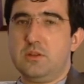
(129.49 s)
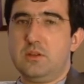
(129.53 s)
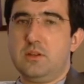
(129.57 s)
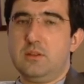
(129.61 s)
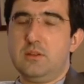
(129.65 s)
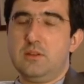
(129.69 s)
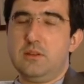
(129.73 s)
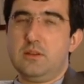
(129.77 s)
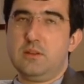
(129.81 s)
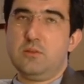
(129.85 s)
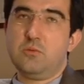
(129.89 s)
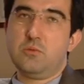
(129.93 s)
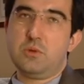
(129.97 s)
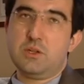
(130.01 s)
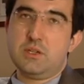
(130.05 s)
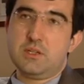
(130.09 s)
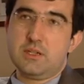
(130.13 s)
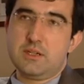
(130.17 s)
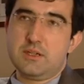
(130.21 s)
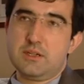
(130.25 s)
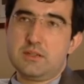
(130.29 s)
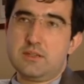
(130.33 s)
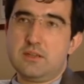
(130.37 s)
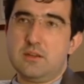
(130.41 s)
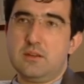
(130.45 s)
And then where
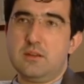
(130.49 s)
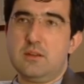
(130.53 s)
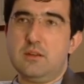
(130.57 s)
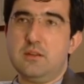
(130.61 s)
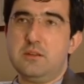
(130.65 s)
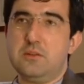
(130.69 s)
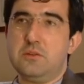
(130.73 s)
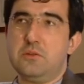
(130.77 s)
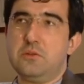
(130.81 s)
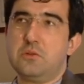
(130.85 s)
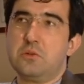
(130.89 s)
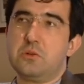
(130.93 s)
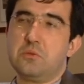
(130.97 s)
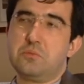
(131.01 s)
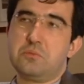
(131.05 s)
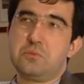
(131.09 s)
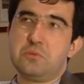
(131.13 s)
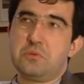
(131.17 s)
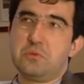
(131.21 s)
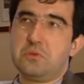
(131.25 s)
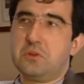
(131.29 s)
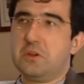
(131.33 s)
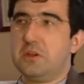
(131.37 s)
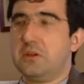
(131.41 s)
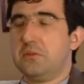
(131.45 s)
exactly in Europe,
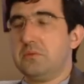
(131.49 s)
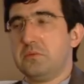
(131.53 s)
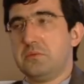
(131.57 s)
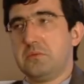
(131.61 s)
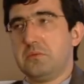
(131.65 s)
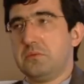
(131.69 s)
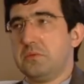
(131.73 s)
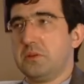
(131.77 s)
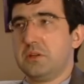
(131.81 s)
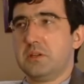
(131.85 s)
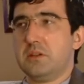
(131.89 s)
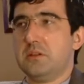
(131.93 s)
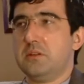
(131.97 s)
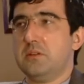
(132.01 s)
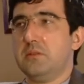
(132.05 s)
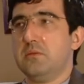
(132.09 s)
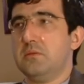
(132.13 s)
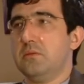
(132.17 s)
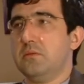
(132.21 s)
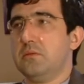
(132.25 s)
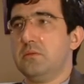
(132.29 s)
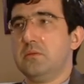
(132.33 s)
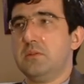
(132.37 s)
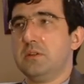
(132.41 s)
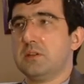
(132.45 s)
we
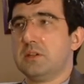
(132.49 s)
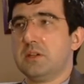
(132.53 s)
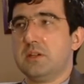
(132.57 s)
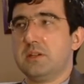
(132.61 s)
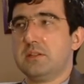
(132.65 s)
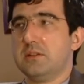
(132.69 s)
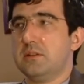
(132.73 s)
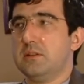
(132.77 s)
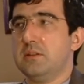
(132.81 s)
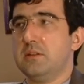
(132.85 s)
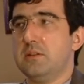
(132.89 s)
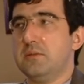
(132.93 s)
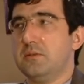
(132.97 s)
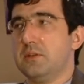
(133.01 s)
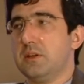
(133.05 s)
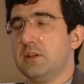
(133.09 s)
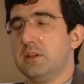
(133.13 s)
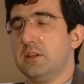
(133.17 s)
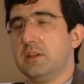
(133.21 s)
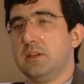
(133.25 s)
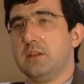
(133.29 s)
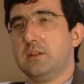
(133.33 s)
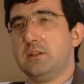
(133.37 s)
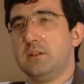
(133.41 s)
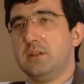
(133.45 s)
had discussed
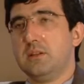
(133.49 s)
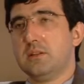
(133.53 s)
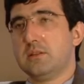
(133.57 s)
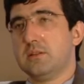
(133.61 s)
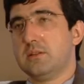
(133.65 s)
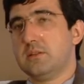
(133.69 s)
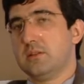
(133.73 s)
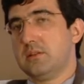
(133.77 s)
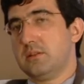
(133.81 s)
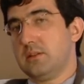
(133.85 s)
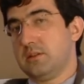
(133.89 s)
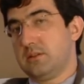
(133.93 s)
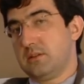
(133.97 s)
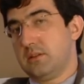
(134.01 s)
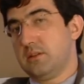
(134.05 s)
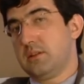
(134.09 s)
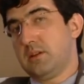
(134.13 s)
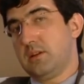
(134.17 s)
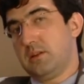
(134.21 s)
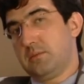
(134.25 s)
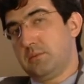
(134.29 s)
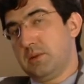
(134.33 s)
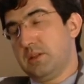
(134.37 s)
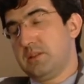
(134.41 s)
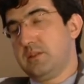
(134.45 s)
different ideas, and then I said,
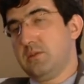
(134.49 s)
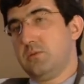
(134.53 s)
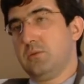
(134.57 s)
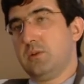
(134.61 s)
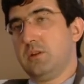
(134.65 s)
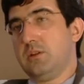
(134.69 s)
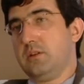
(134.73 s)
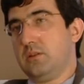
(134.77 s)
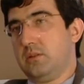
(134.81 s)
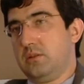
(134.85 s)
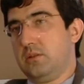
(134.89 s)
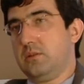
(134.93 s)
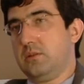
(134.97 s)
by the way,